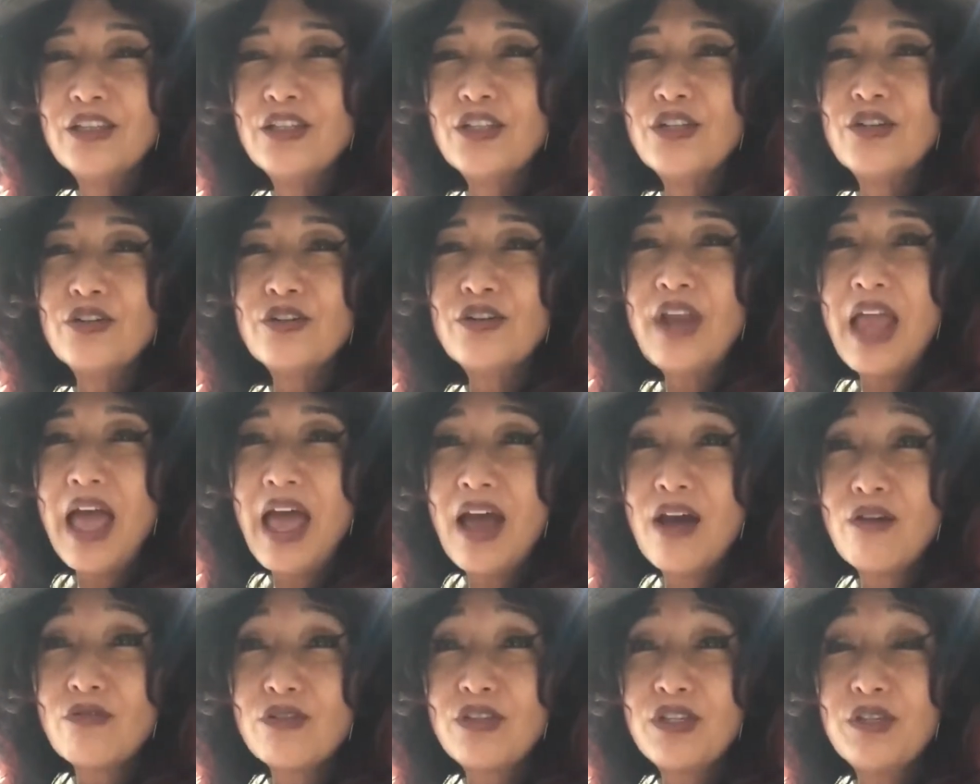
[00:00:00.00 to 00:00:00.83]
learn
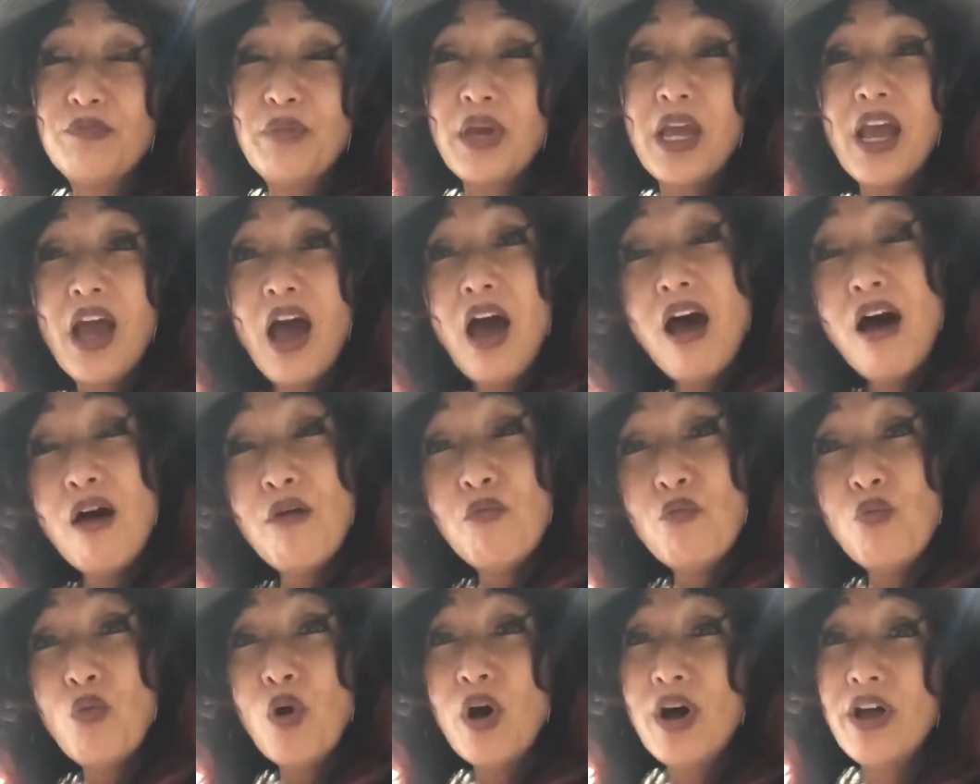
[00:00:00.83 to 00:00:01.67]
how to
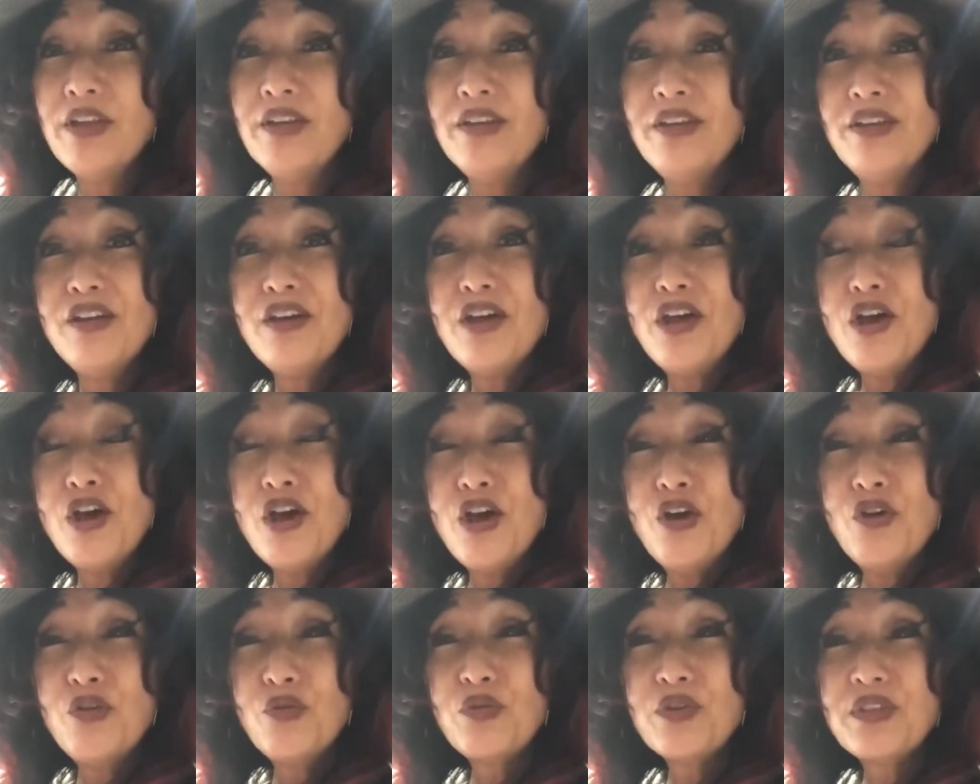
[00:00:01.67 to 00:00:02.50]
become one
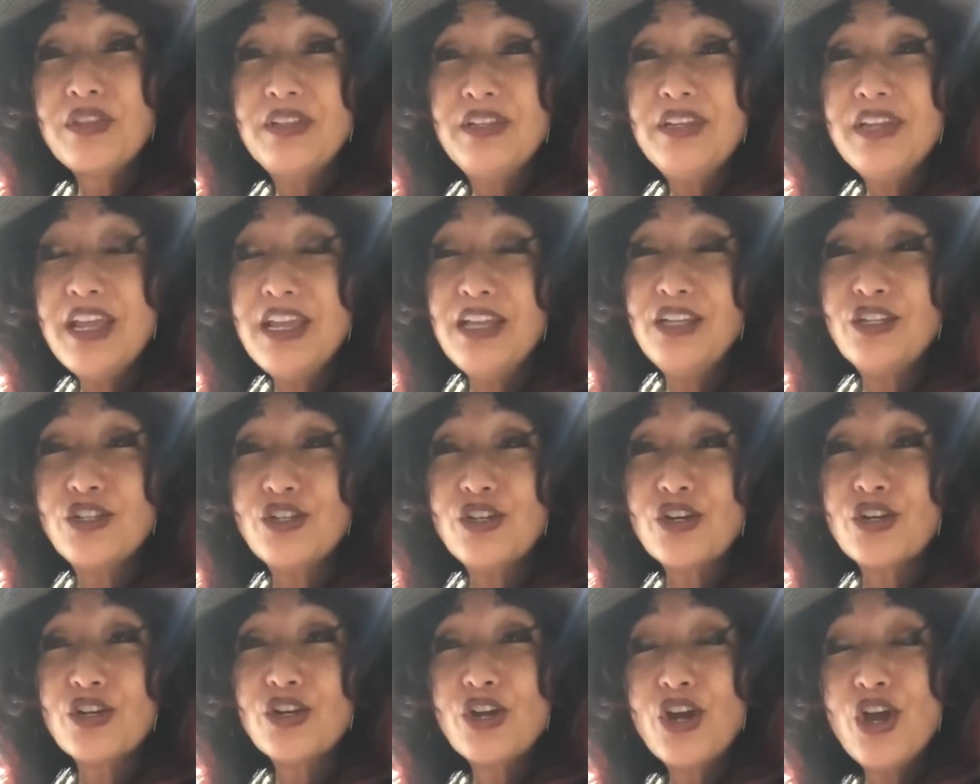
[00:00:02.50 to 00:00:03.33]
with
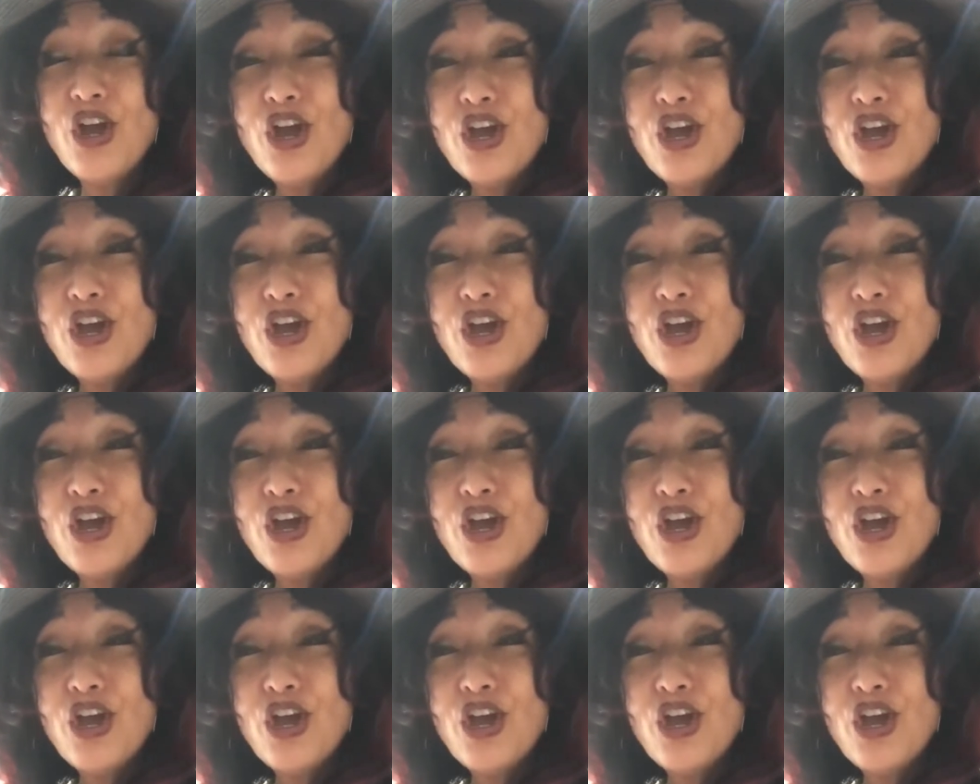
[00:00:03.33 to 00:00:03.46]
nature.